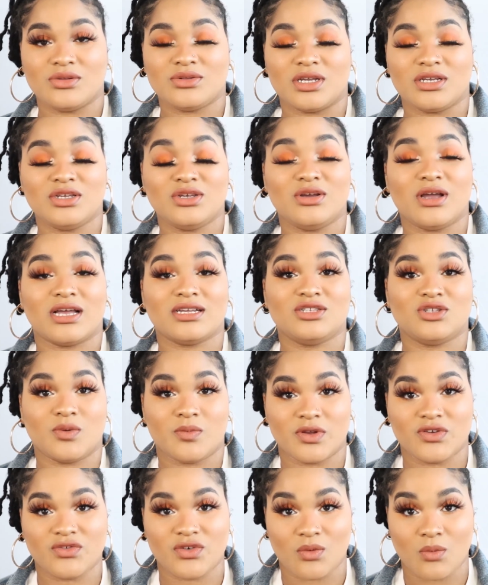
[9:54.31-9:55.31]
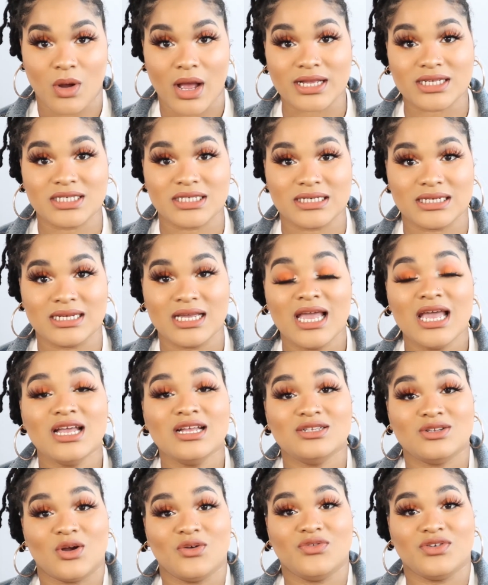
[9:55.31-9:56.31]
Thank you guys so much for watching.
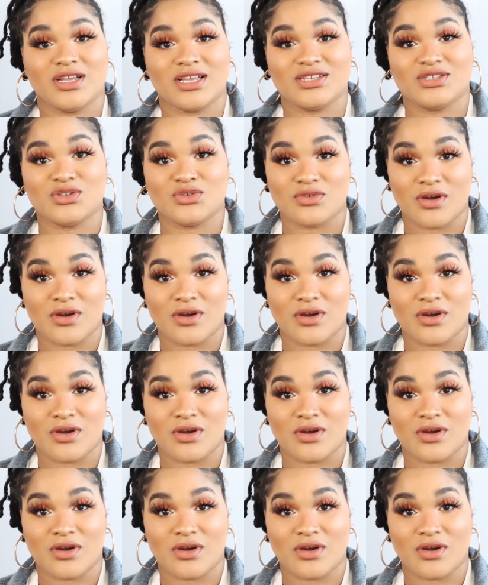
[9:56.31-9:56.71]
Don't forget to